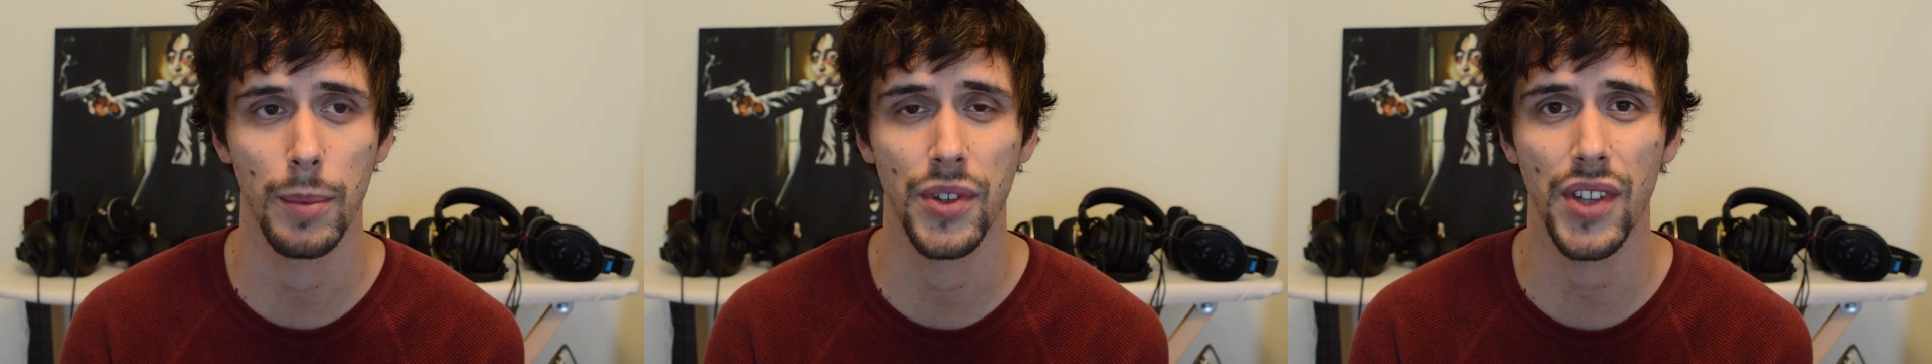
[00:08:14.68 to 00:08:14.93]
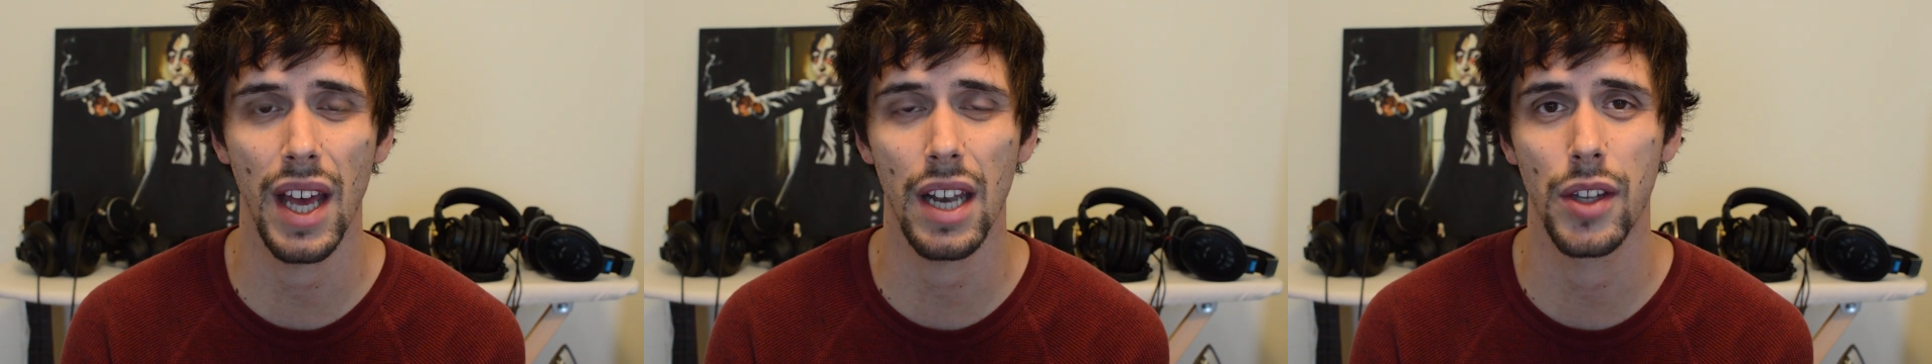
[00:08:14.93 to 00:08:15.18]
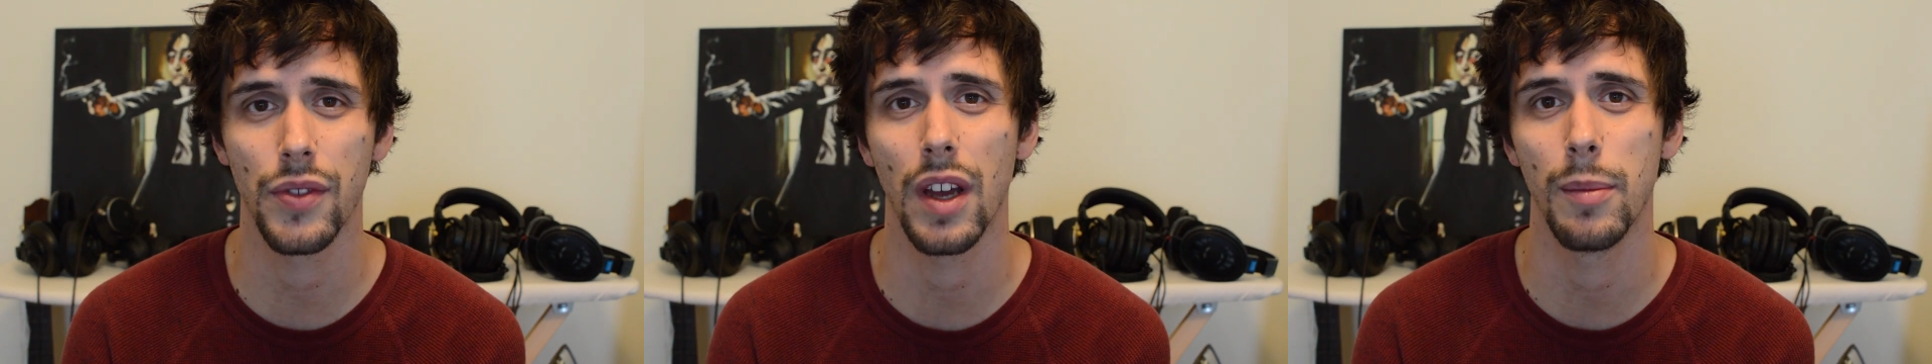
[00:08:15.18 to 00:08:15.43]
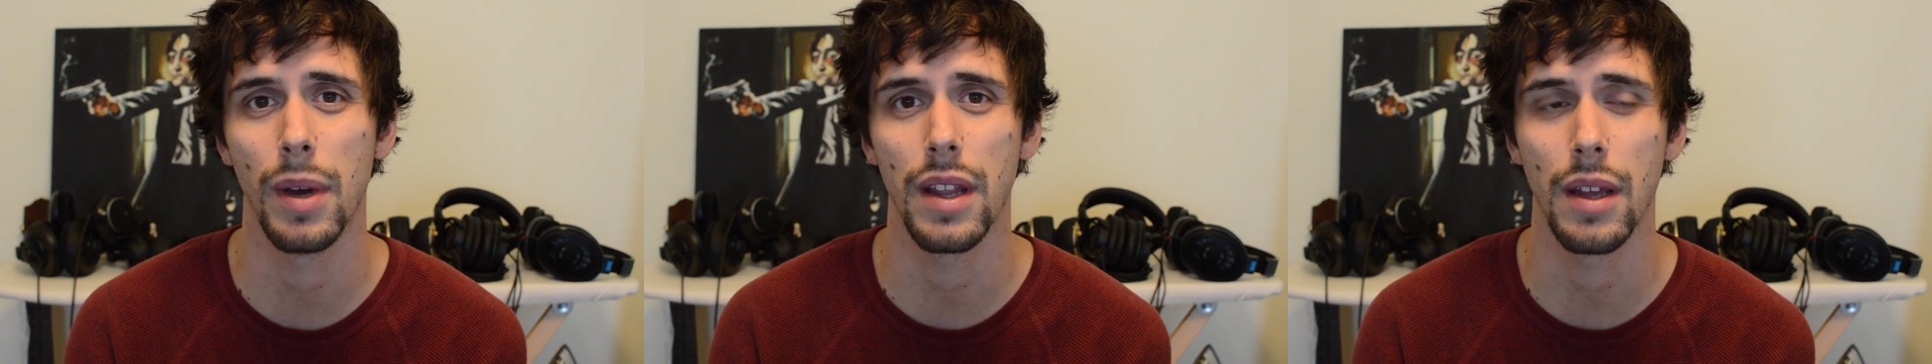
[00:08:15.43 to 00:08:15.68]
I'm
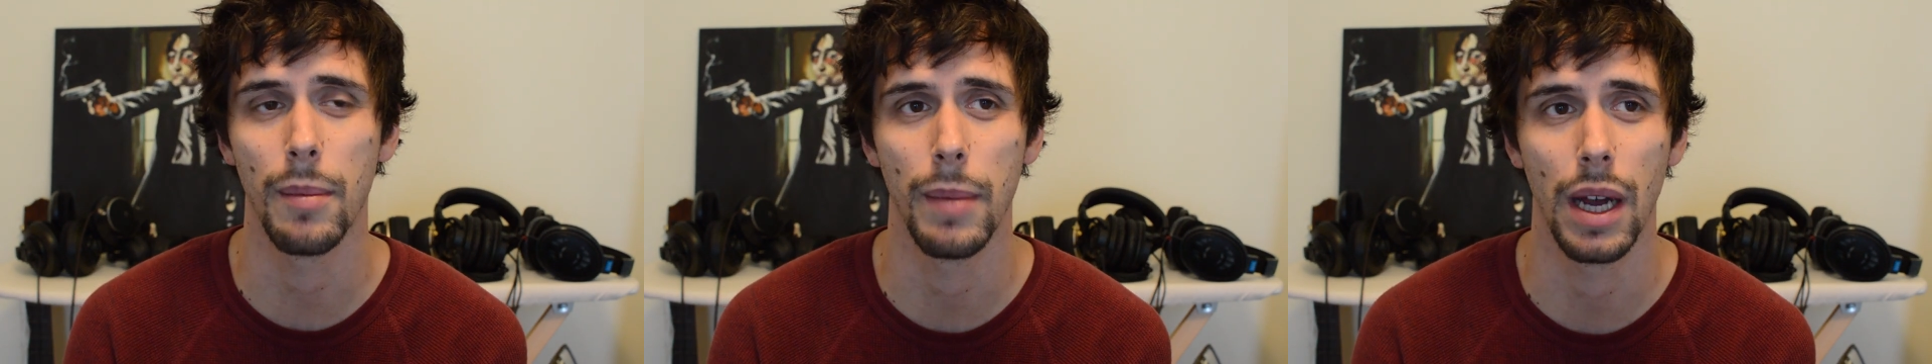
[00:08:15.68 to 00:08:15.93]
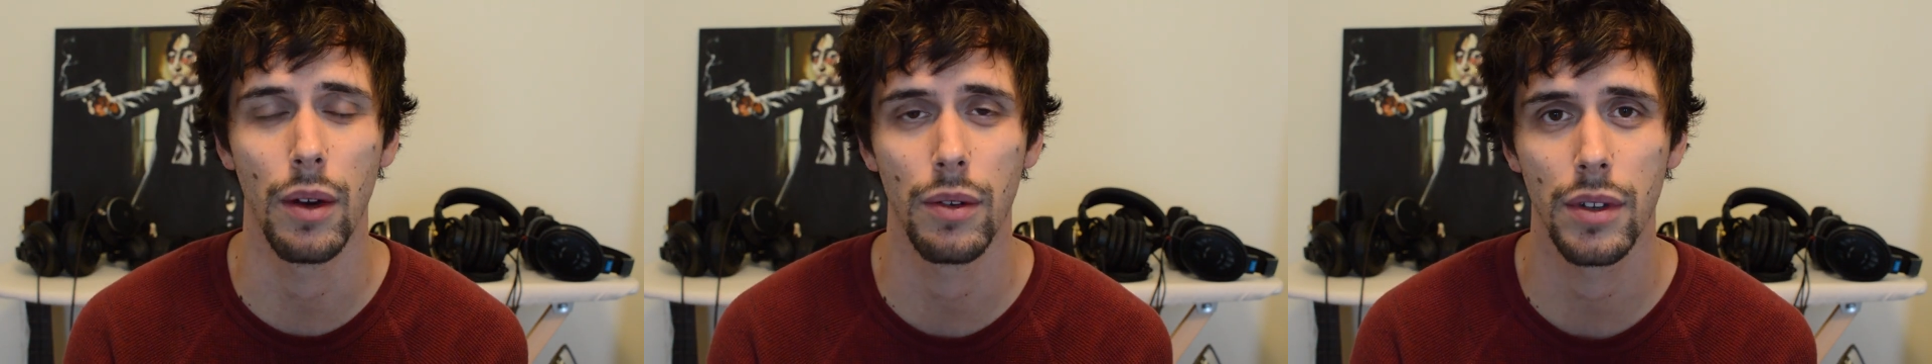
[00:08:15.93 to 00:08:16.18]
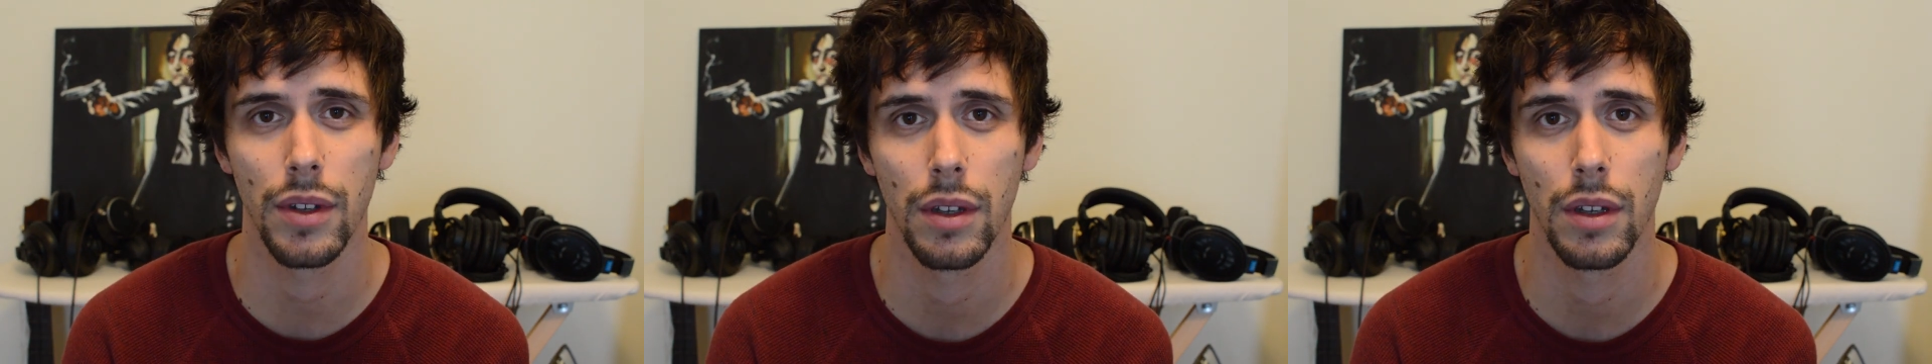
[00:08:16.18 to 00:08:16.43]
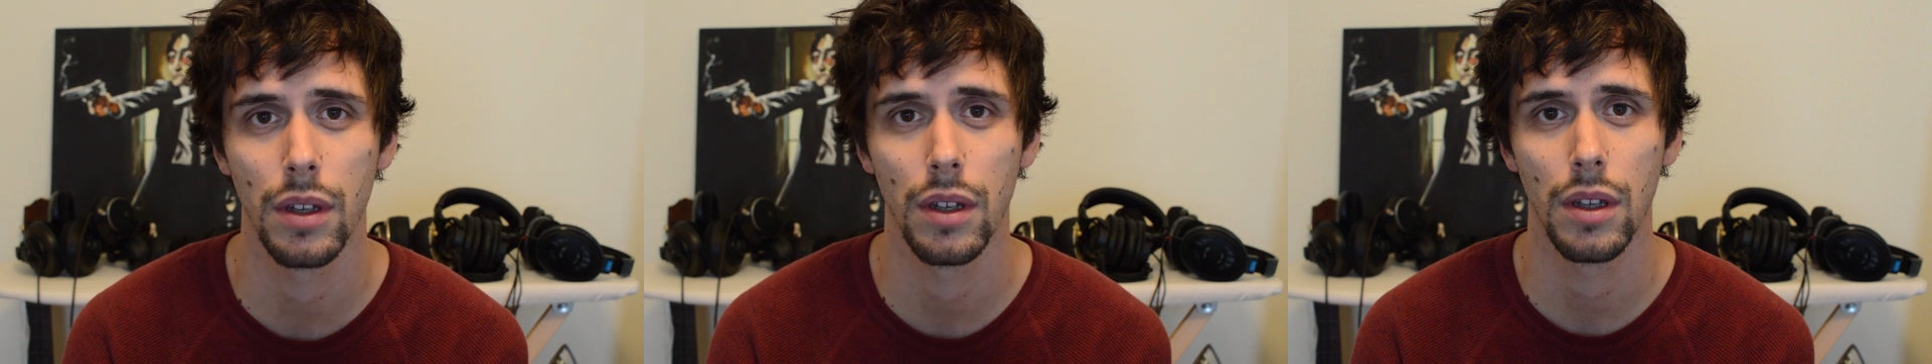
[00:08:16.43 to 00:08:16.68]
satisfied by the amount.
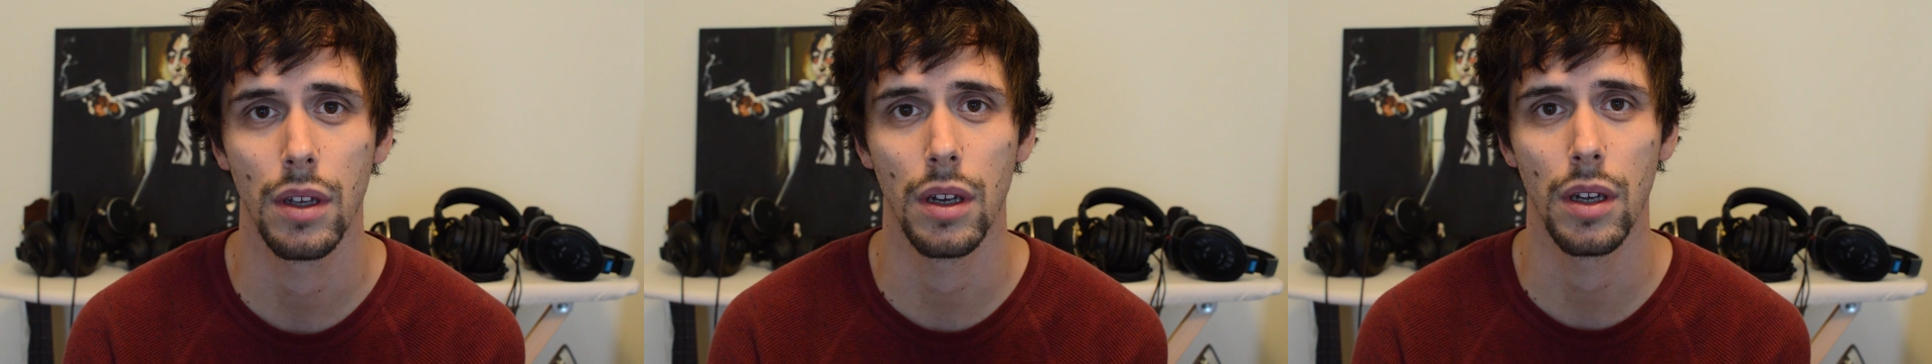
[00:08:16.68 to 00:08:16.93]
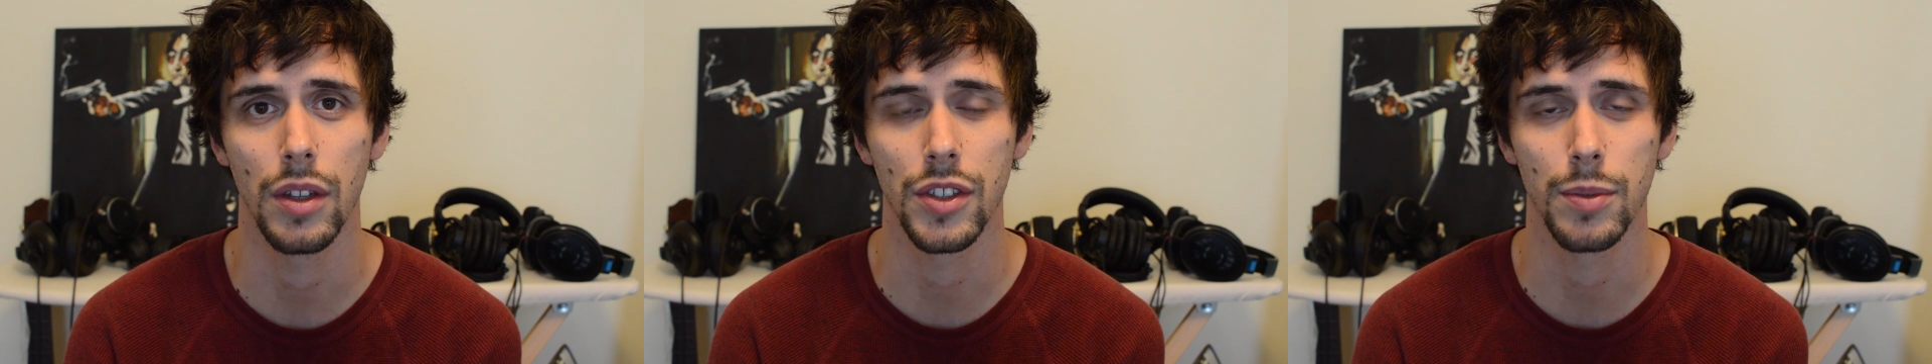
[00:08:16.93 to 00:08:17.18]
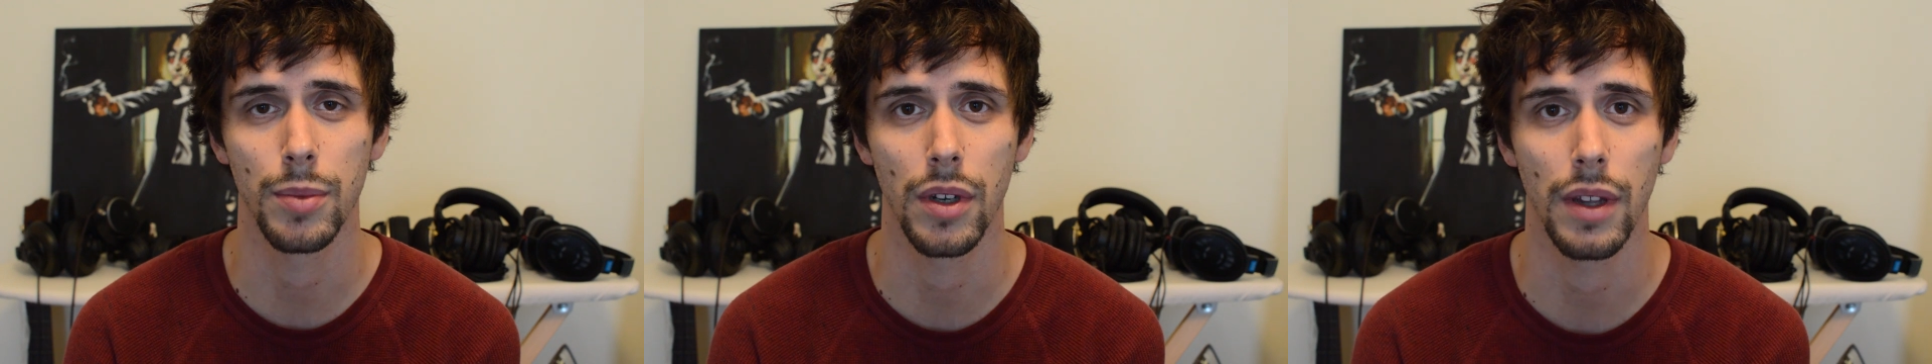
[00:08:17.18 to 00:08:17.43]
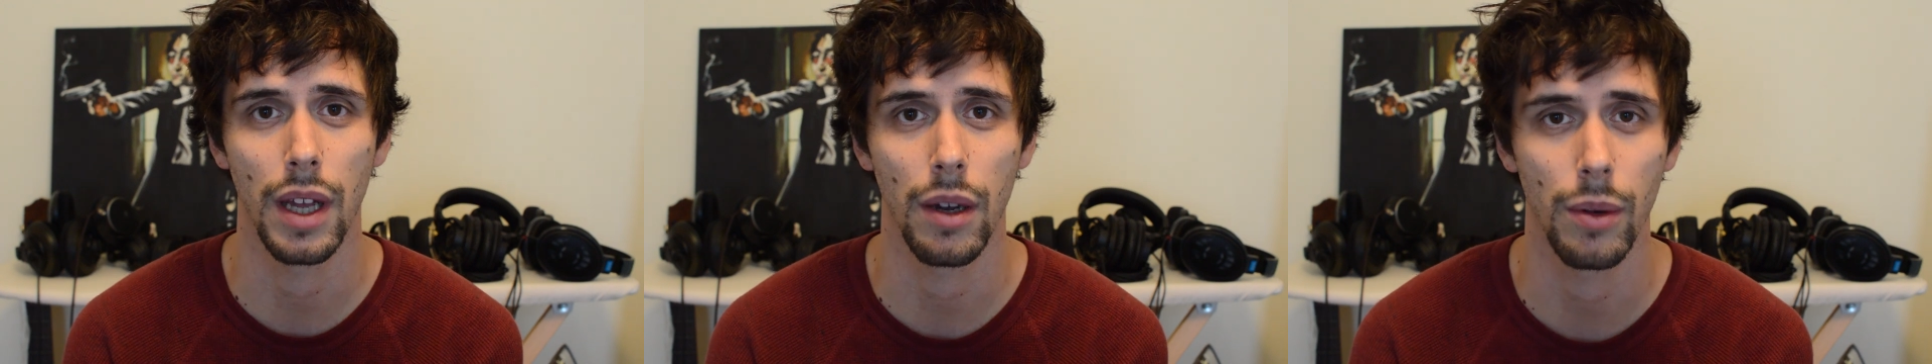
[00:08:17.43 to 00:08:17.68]
Uh, let's put
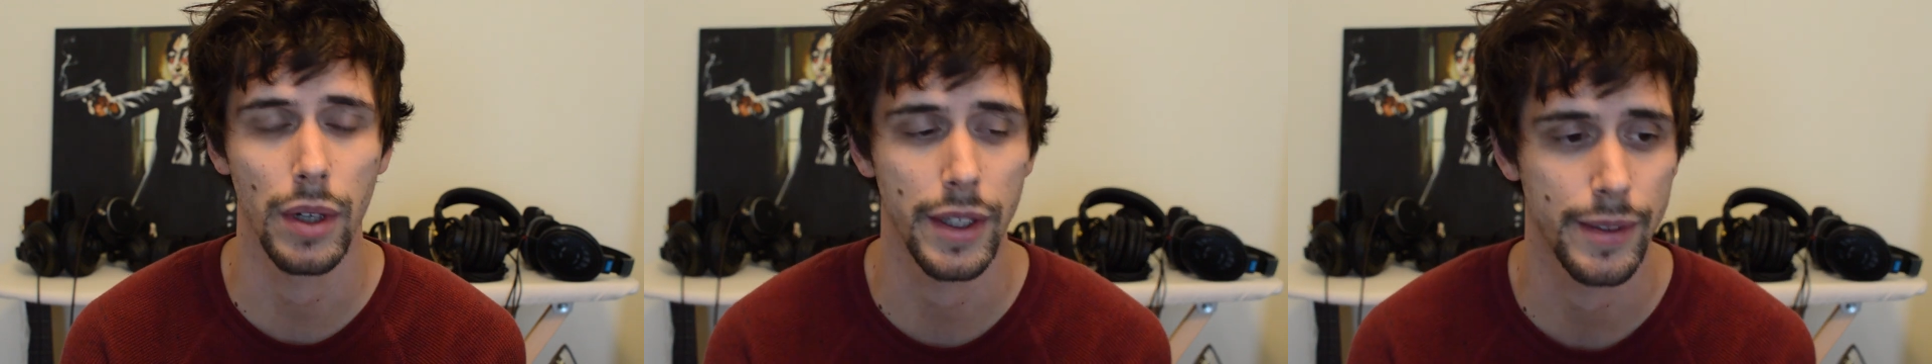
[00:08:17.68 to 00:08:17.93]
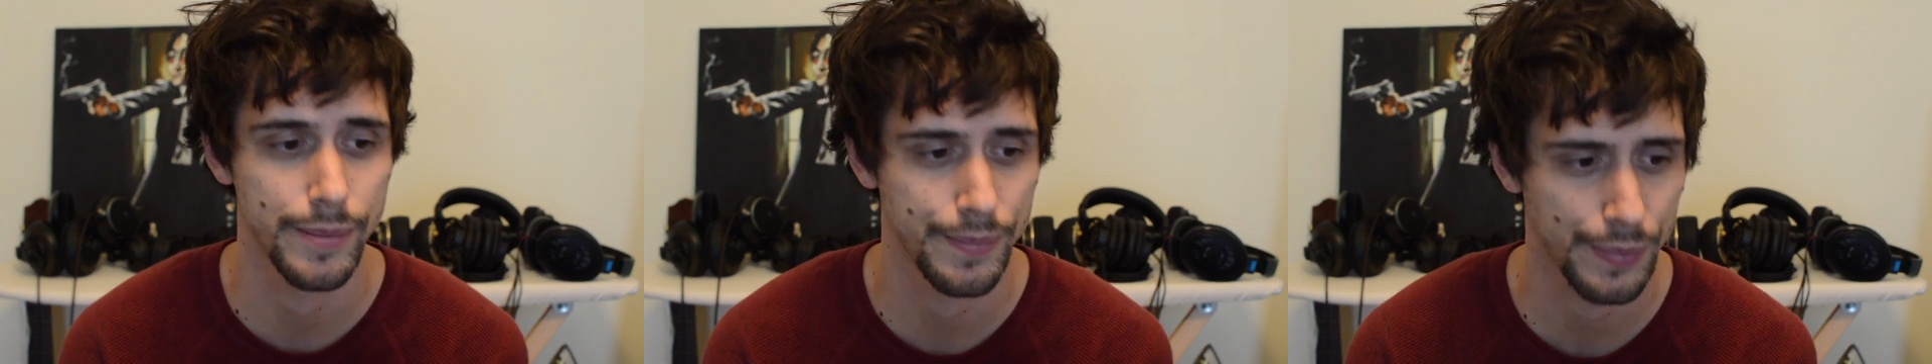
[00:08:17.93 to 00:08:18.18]
it that way.